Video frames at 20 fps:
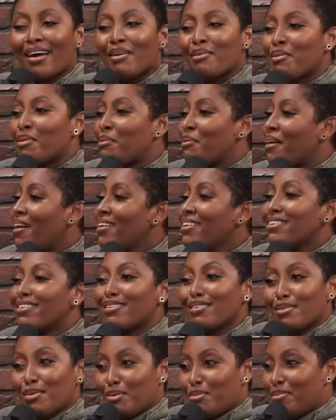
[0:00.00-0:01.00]
gotta rewind it
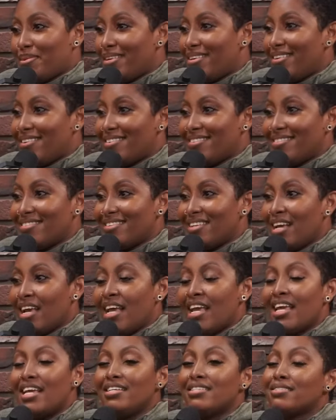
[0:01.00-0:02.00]
a little bit.
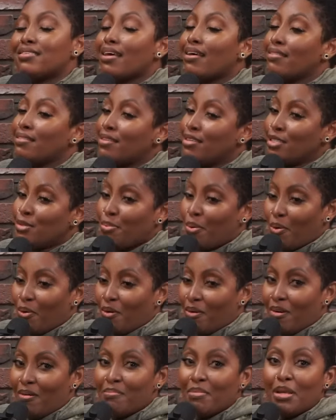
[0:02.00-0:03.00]
He said this
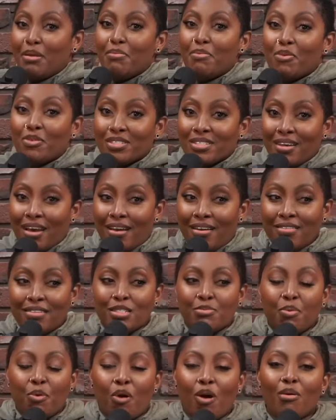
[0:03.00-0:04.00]
poem. He recited
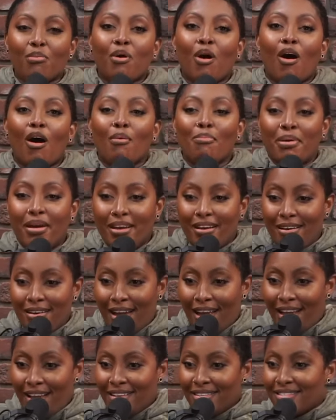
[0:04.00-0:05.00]
this poem called
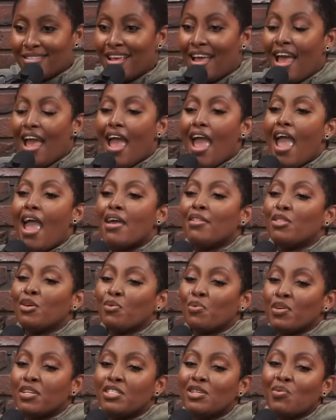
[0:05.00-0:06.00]
Paradise. And the
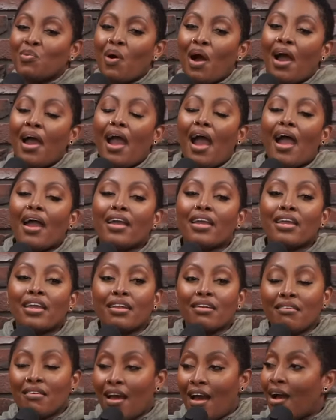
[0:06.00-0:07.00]
reason why I
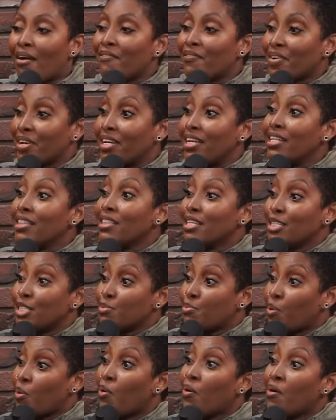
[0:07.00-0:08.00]
cannot forget this
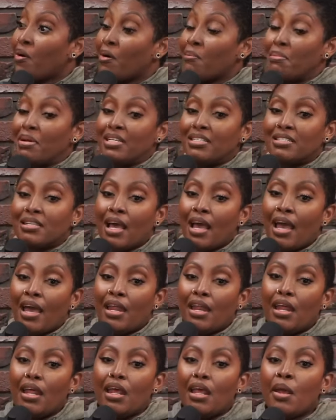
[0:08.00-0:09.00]
poem is
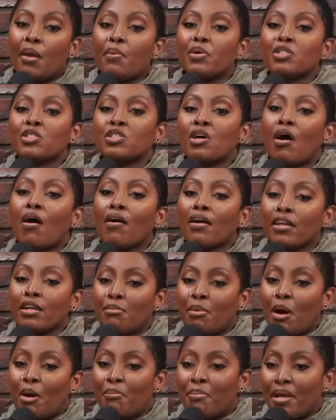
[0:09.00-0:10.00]
that it was talking
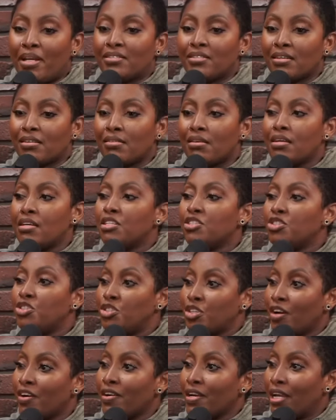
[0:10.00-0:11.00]
about basically his
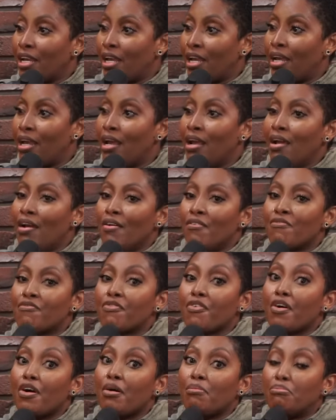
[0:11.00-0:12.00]
journey
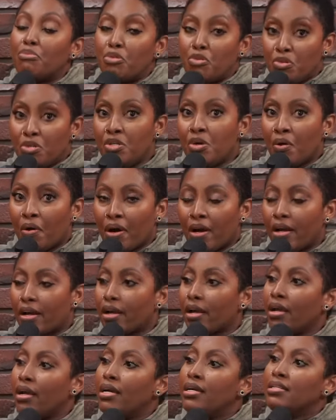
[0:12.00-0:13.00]
from New
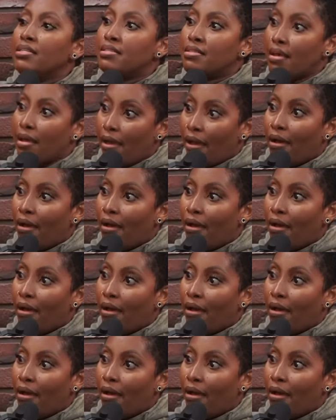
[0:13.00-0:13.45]
York to